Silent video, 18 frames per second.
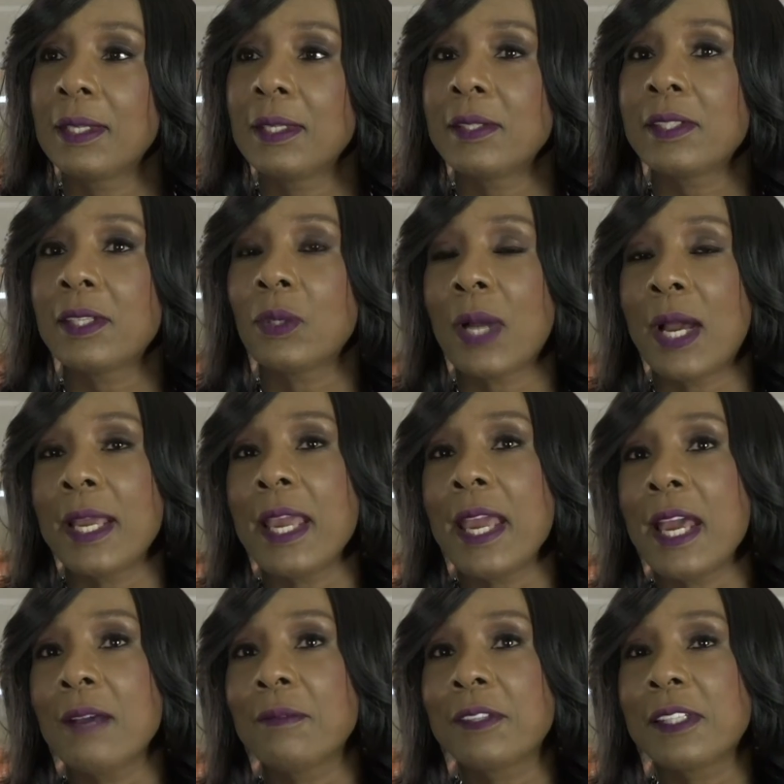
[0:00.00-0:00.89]
So I
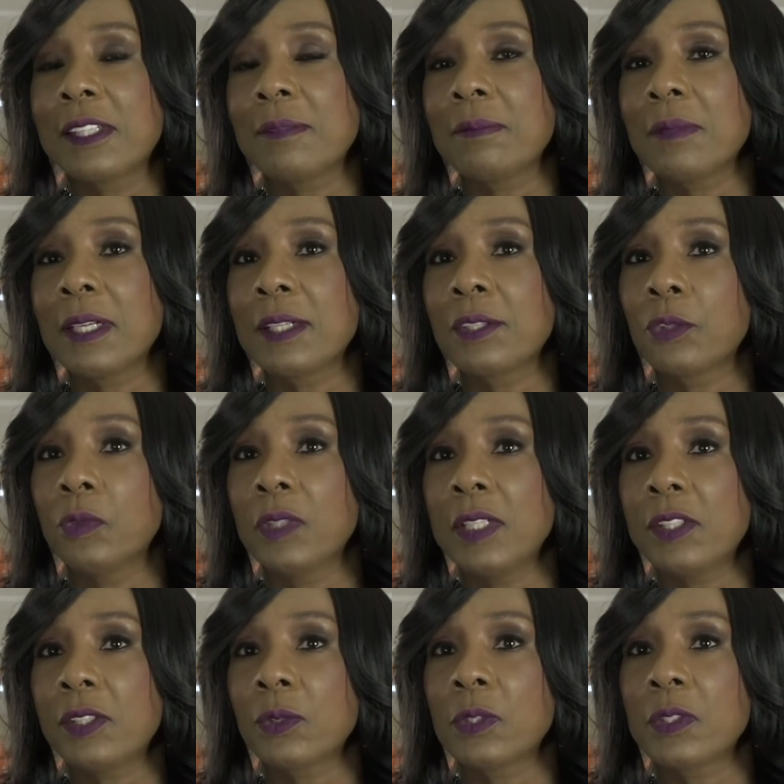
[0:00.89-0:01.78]
have some other
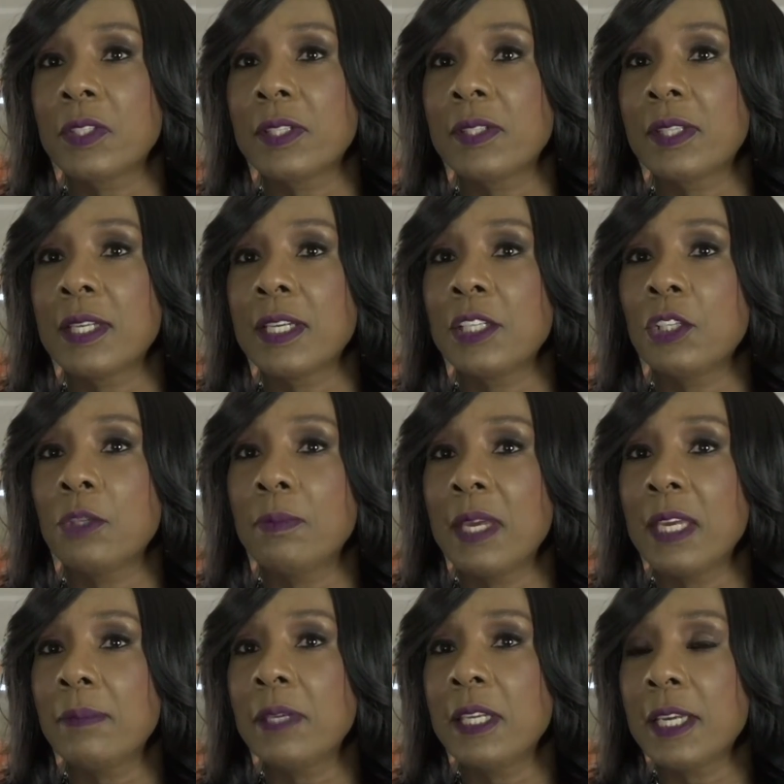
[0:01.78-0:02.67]
resources that you
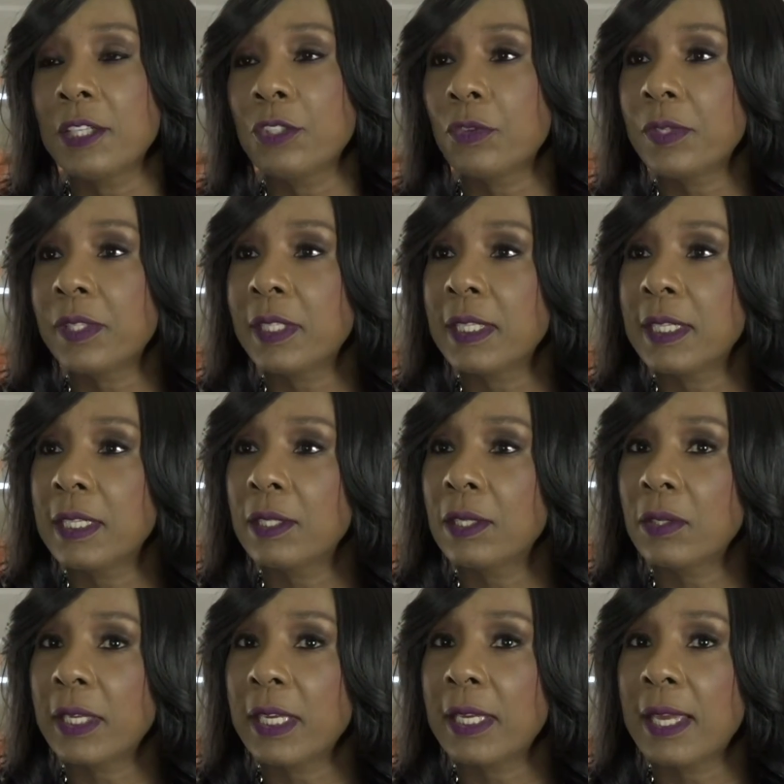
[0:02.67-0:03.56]
may be interested in
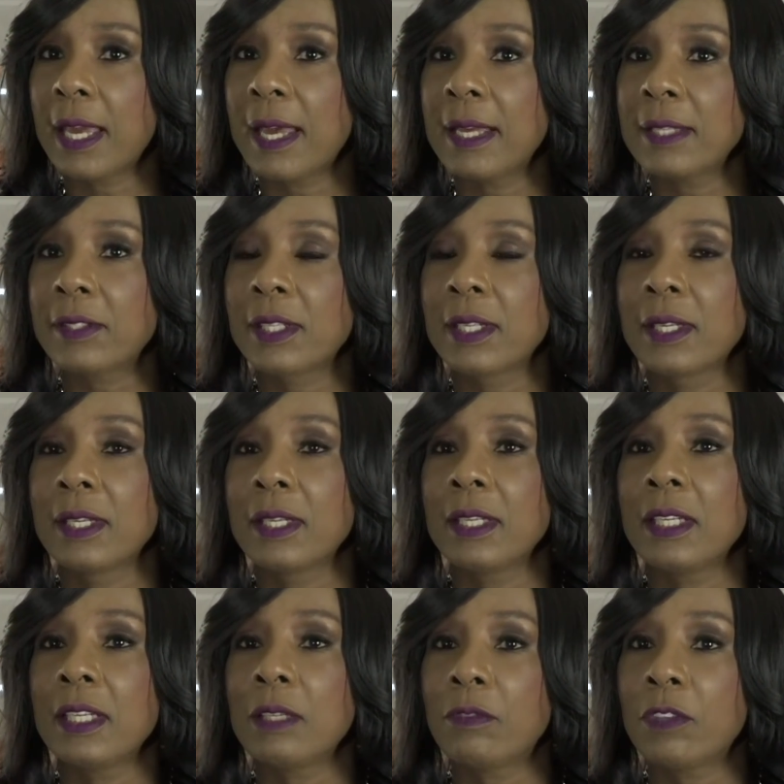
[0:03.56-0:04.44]
looking at
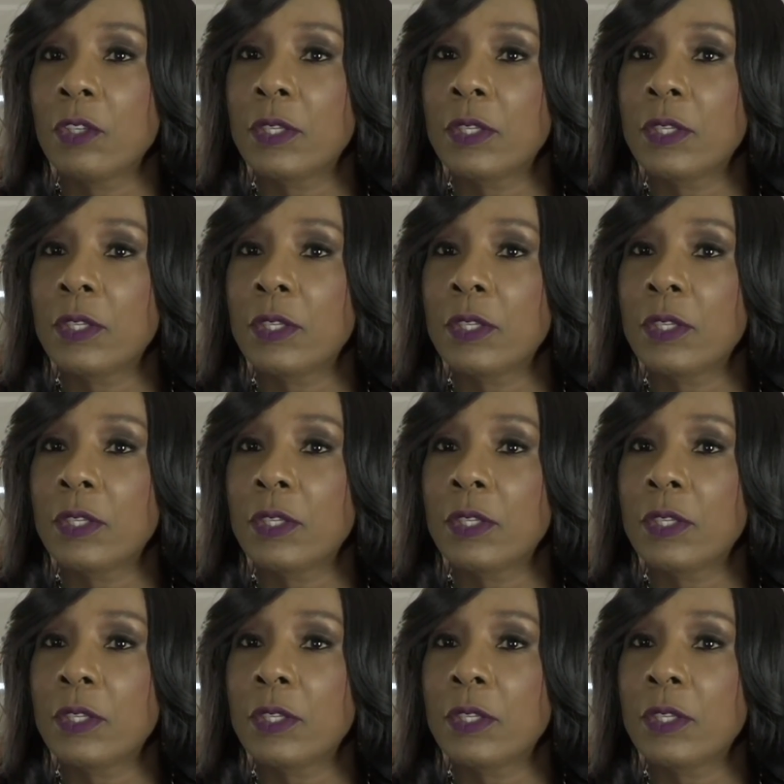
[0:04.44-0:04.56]
if